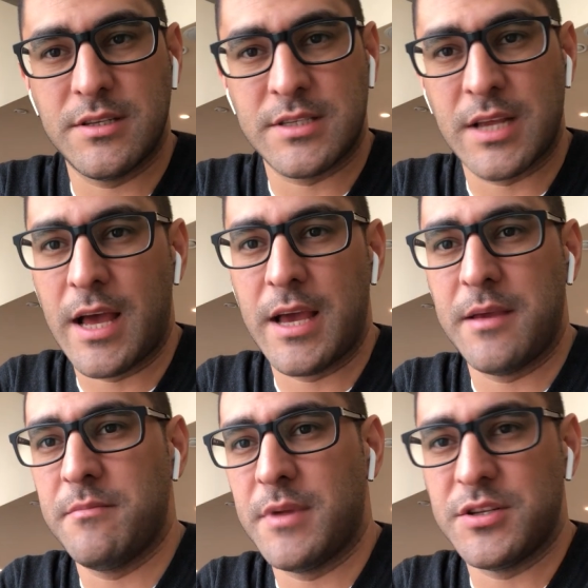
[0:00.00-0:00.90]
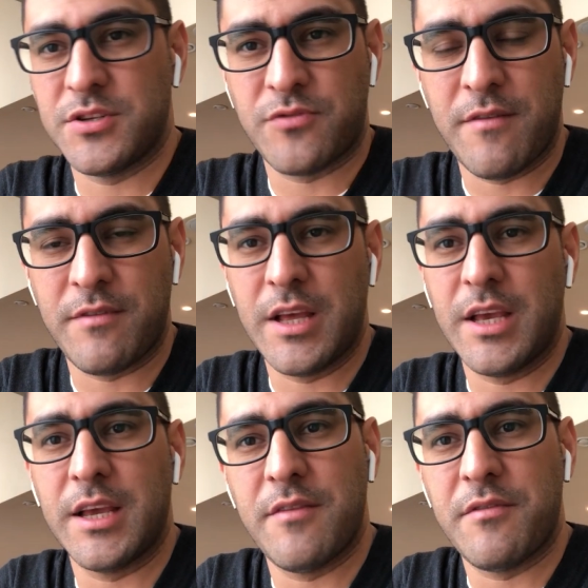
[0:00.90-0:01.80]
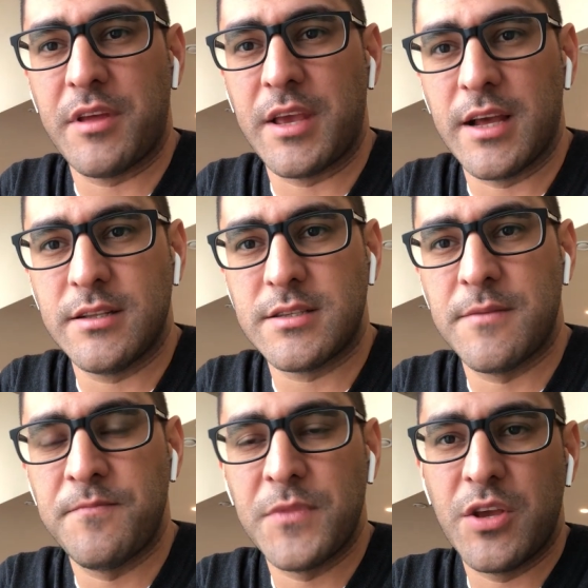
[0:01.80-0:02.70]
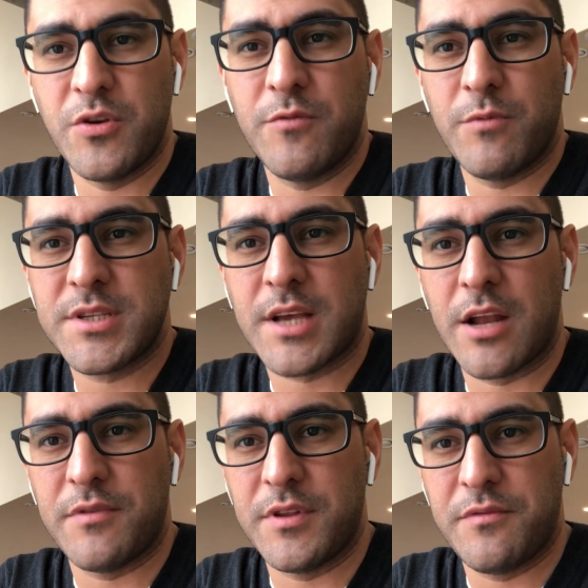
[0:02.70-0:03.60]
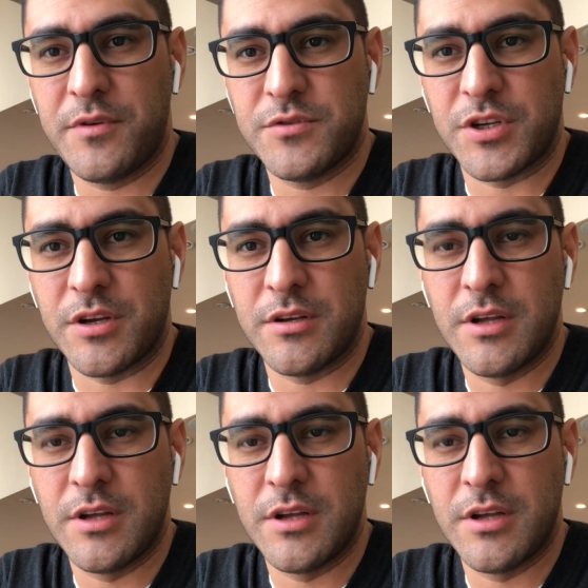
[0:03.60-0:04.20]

the time and the traveling and everything else you invest kind of in the future.